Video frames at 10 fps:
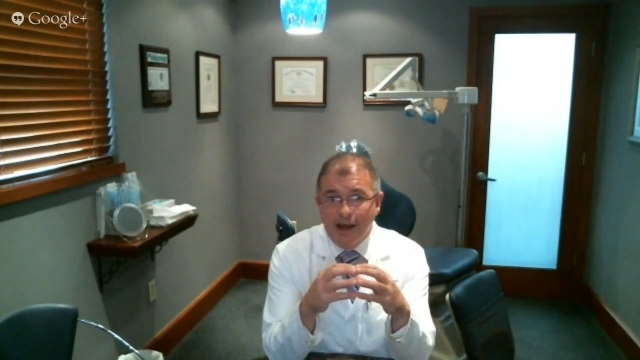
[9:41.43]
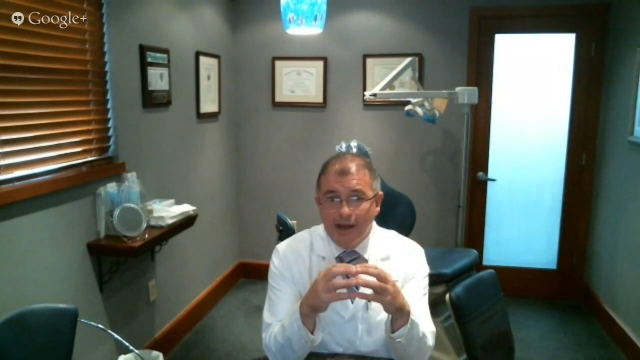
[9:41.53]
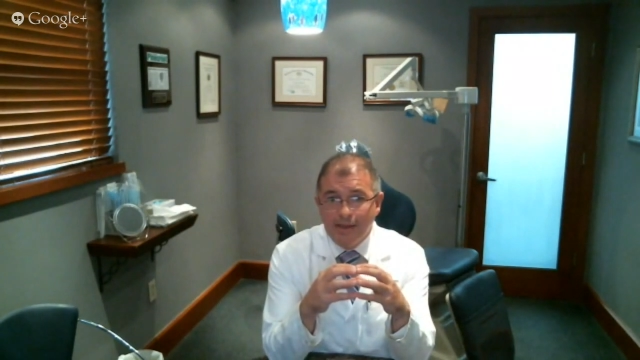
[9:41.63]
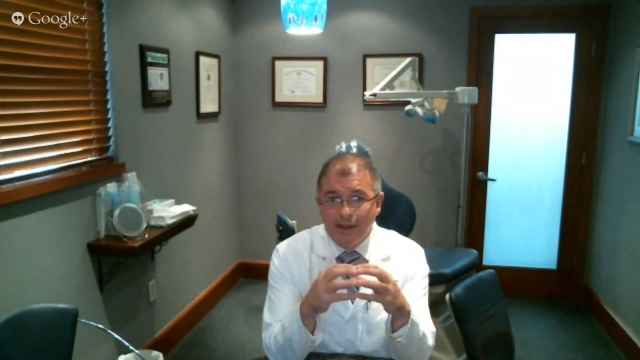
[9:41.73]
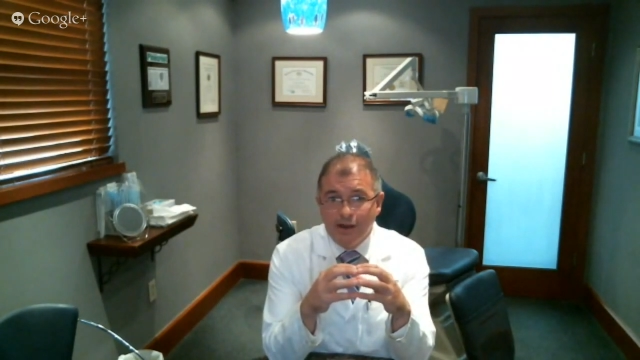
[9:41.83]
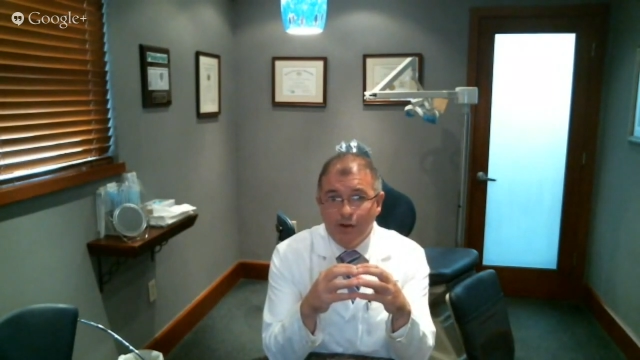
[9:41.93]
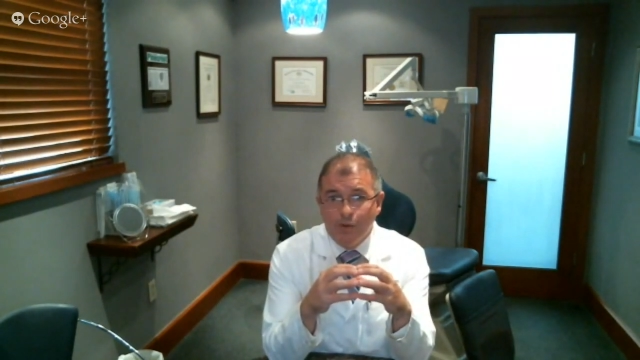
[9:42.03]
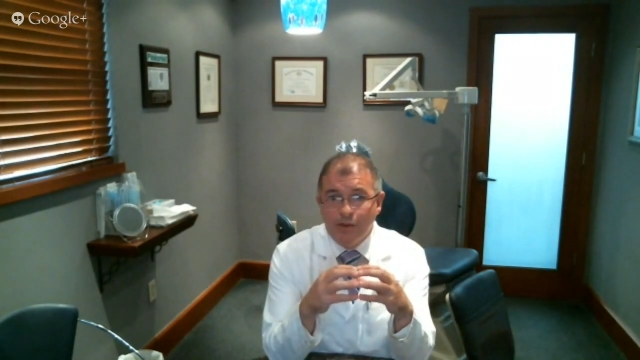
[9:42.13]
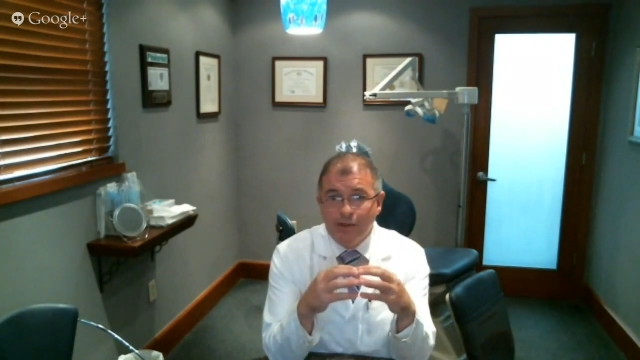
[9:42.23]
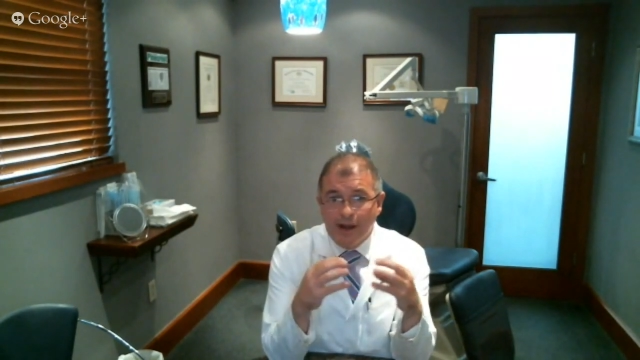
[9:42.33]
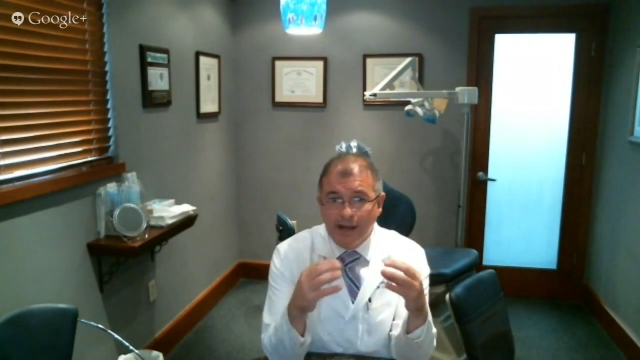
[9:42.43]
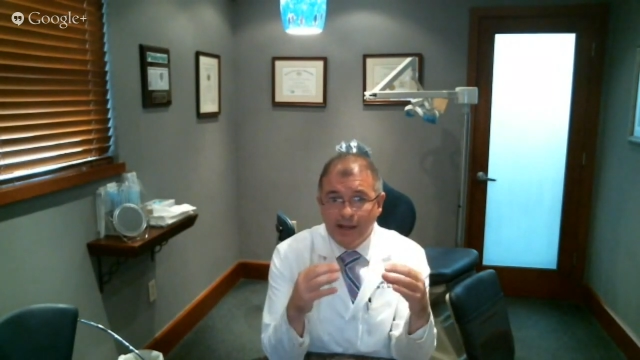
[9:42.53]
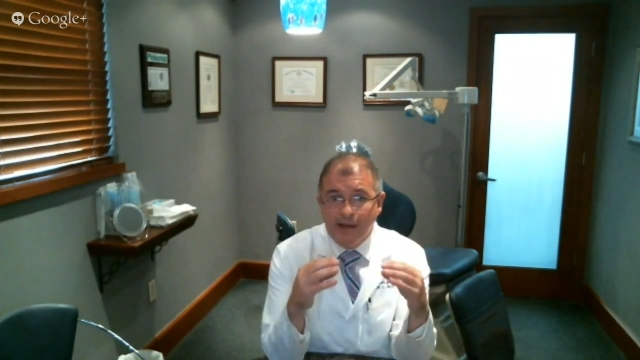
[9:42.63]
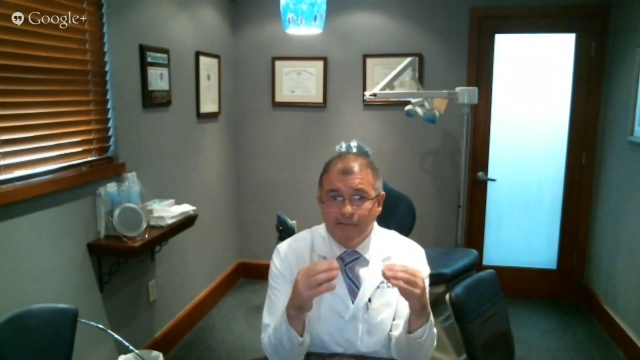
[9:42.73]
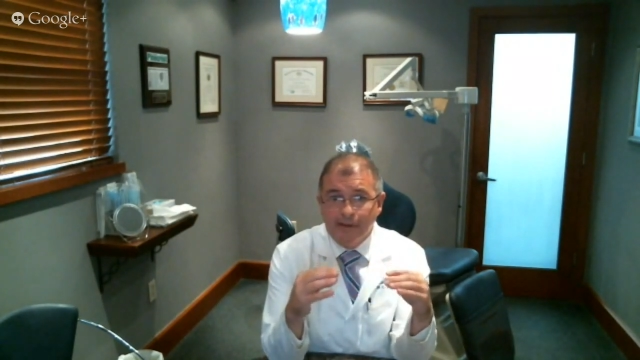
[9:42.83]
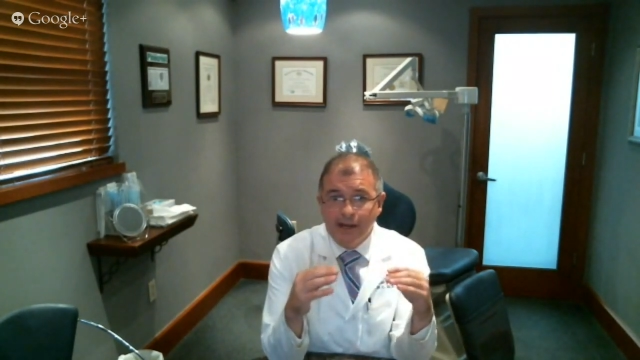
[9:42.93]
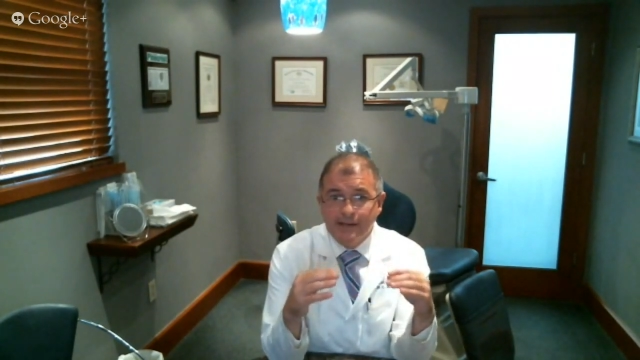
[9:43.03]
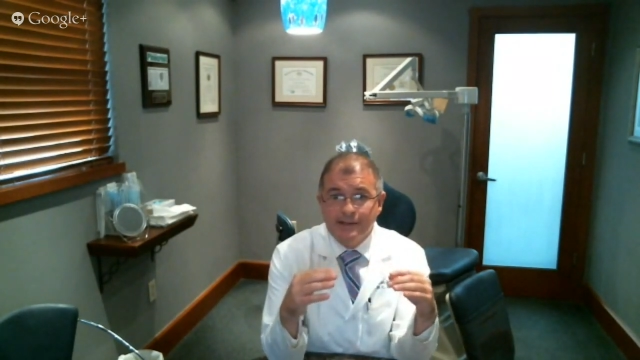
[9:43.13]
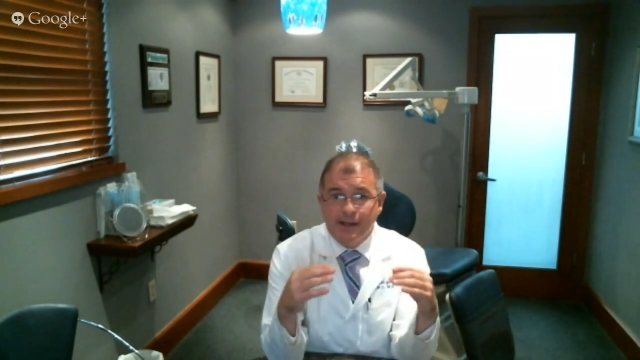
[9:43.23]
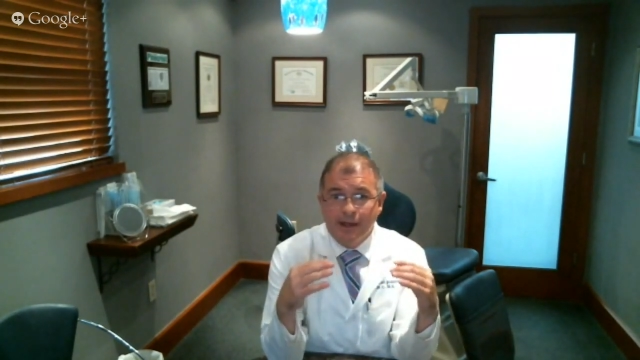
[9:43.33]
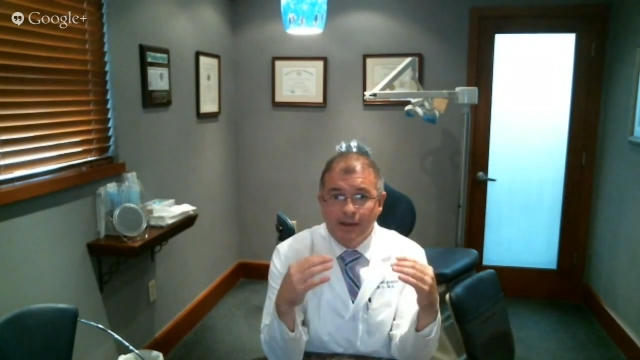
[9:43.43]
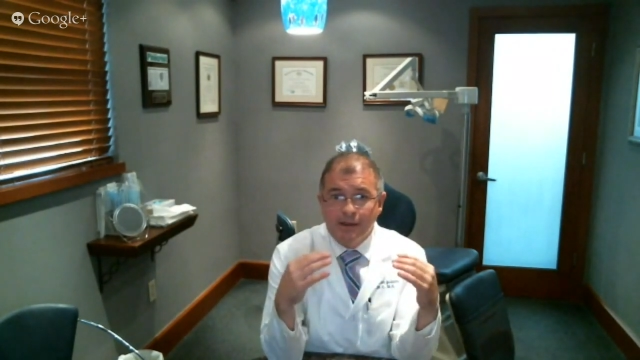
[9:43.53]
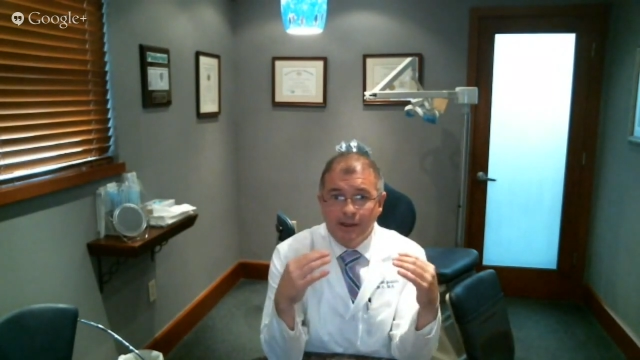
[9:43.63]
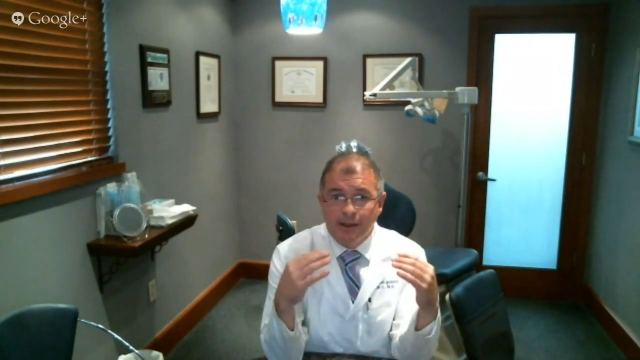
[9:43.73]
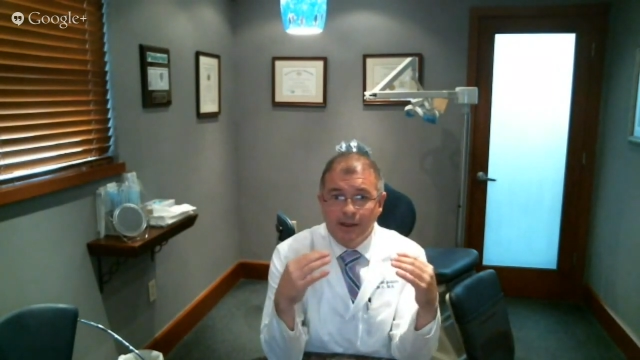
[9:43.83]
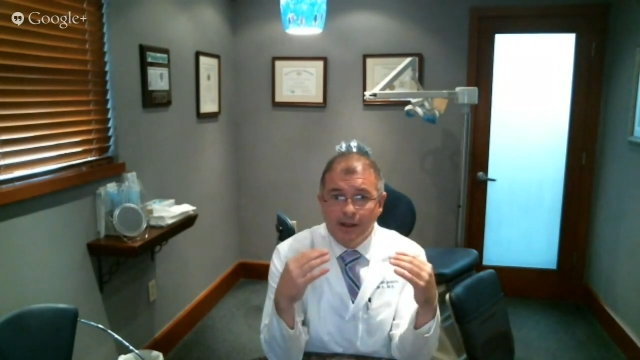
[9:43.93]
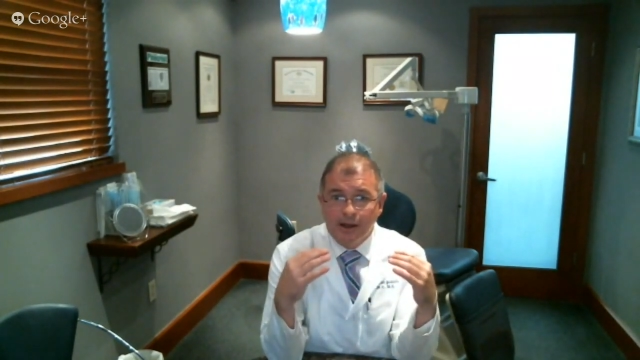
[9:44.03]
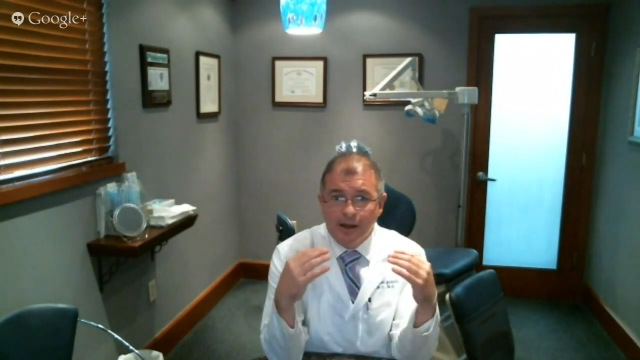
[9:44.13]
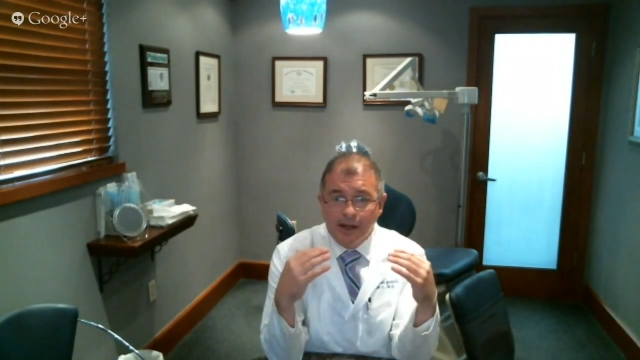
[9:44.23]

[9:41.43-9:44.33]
I think with the i-CAT Flex and the uh,